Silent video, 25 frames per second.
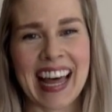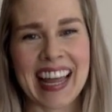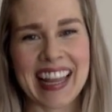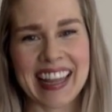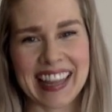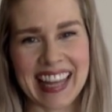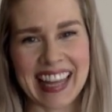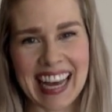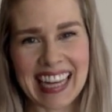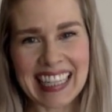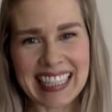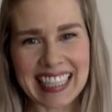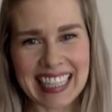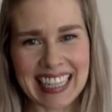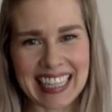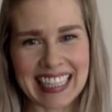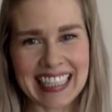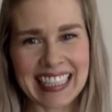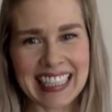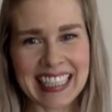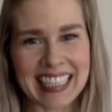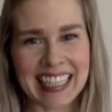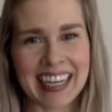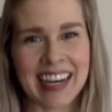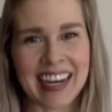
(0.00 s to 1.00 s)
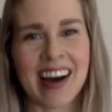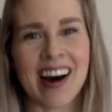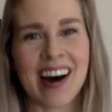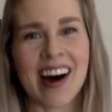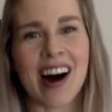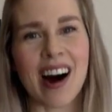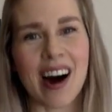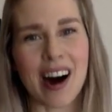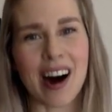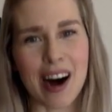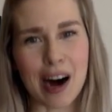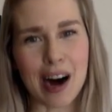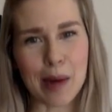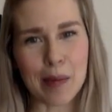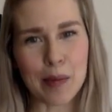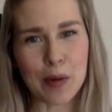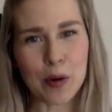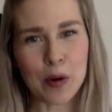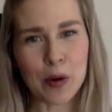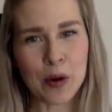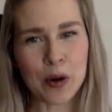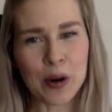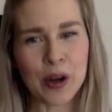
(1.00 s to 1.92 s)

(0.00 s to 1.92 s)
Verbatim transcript: That is aamu